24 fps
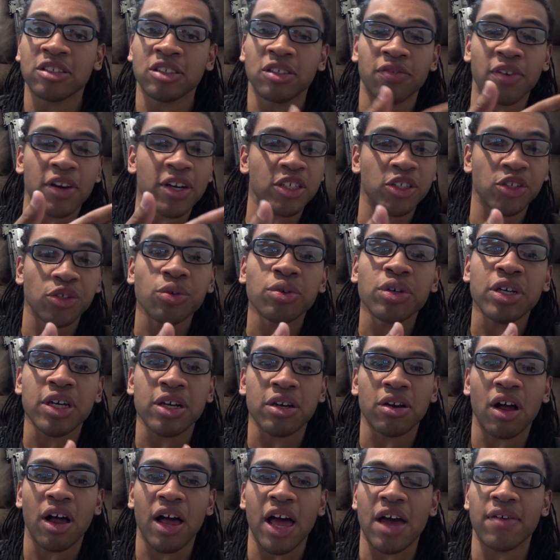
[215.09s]
so very soon
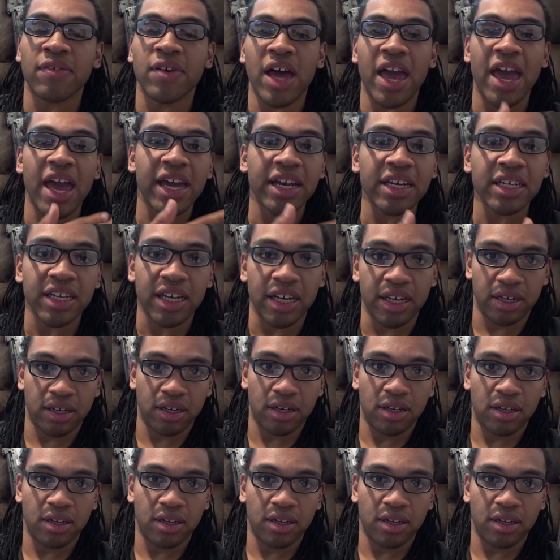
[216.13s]
here I'll have a handgun.